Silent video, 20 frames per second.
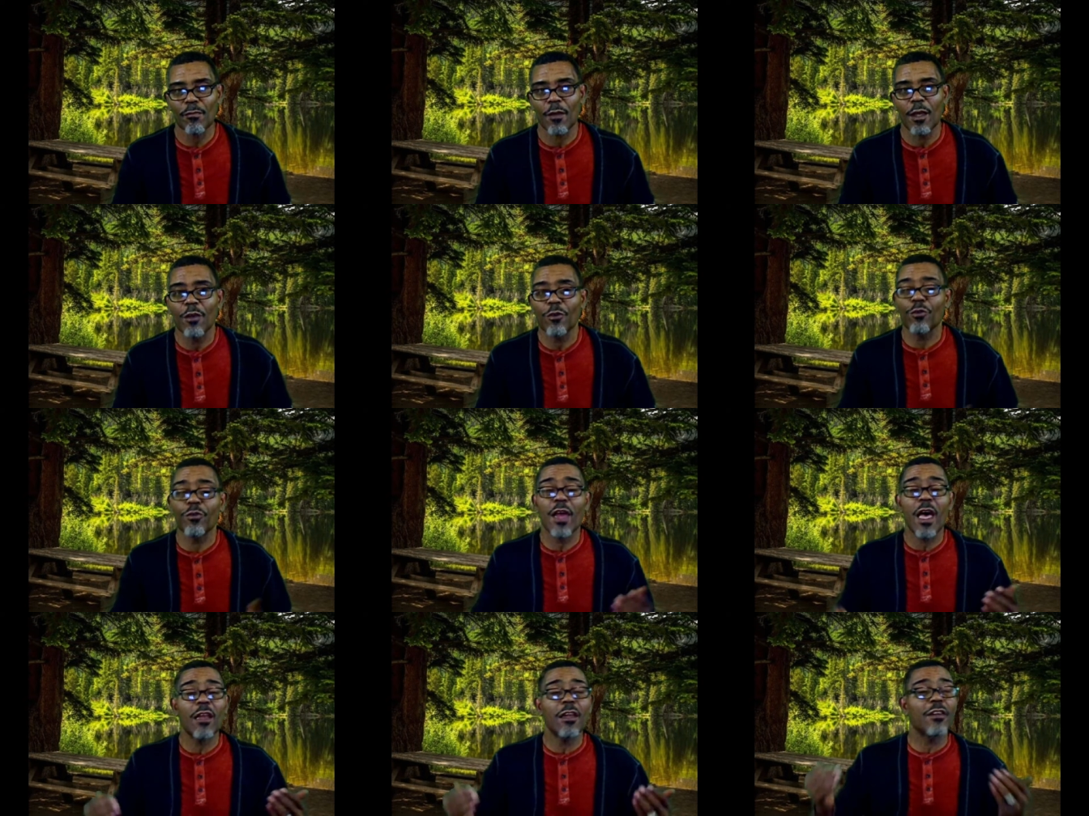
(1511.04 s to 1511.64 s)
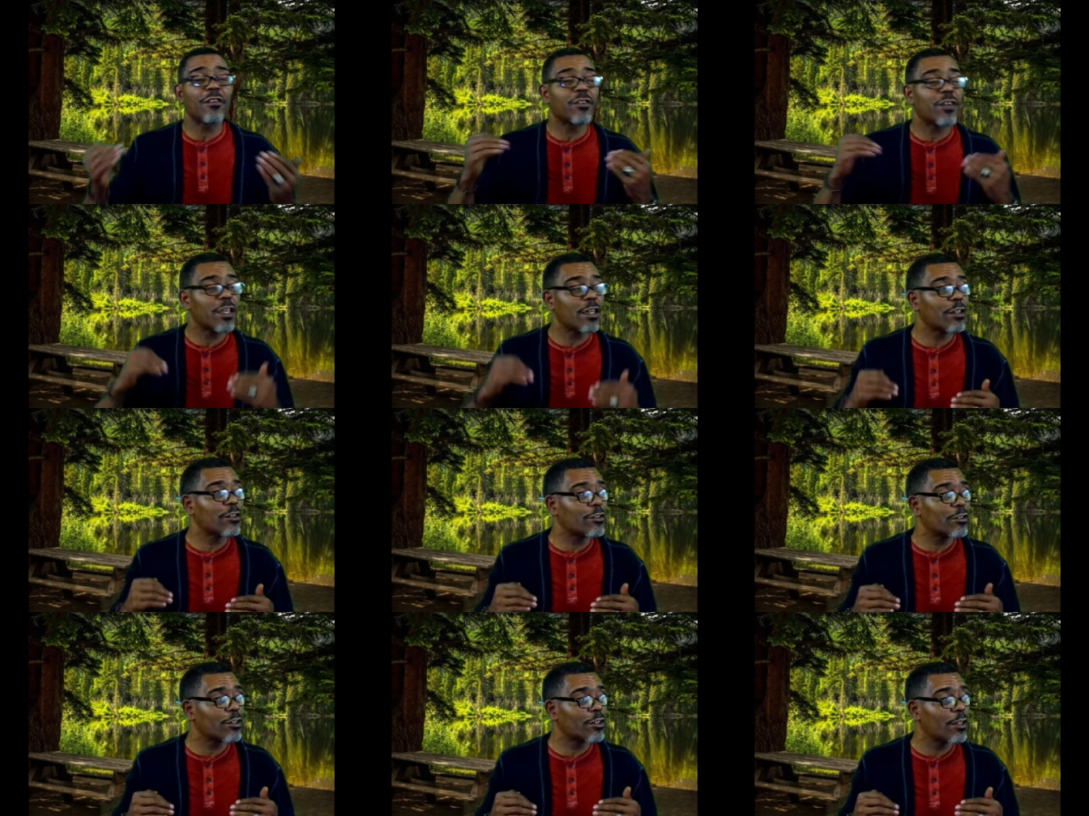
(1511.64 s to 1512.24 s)
So now let's get
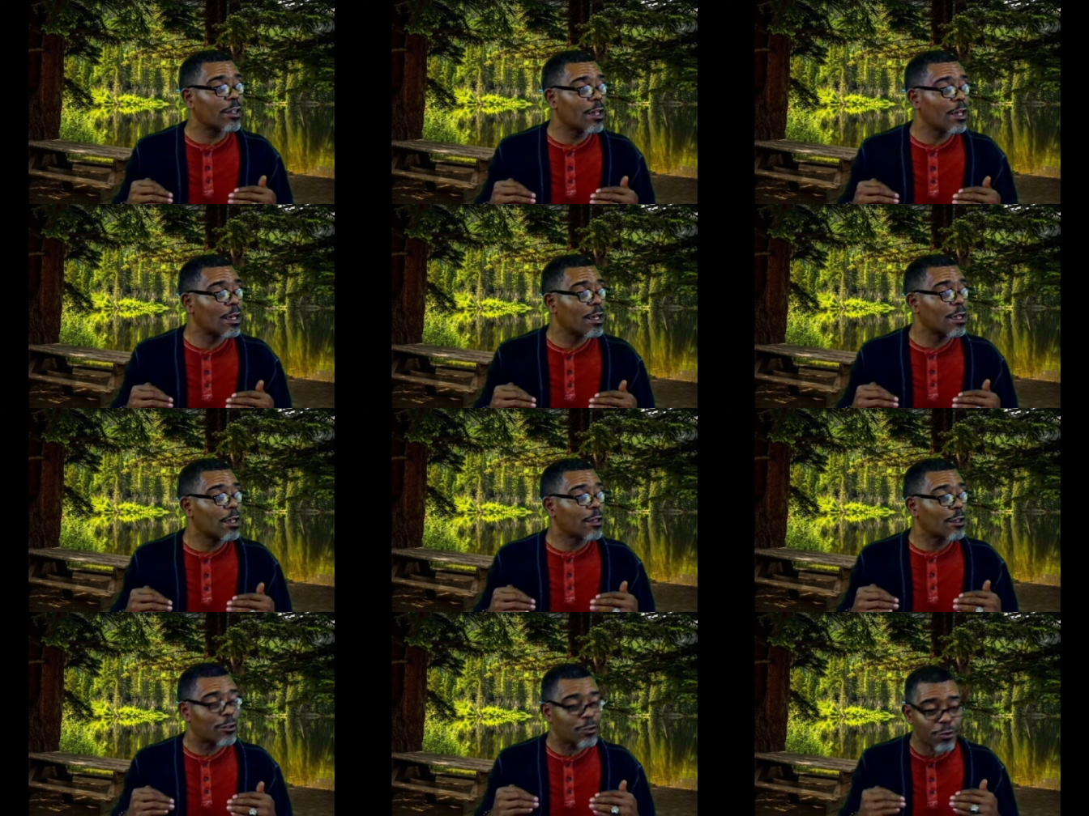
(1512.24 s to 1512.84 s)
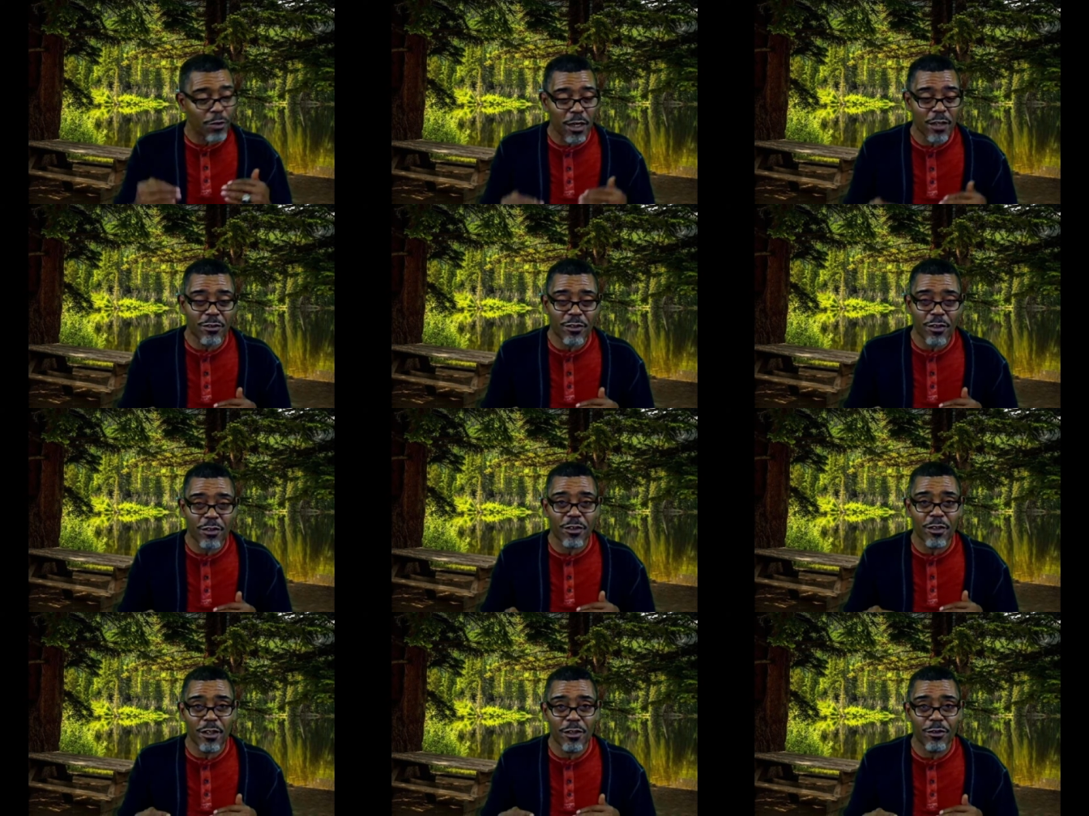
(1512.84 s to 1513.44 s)
into, let's
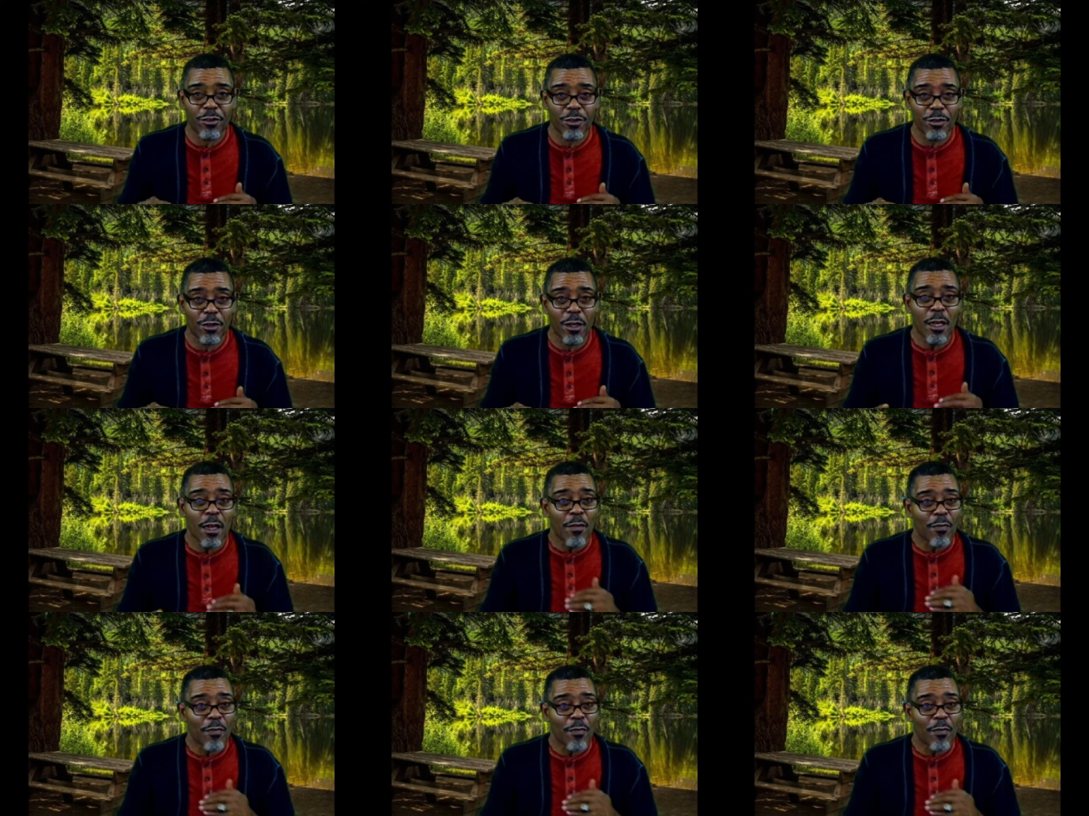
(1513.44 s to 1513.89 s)
transition into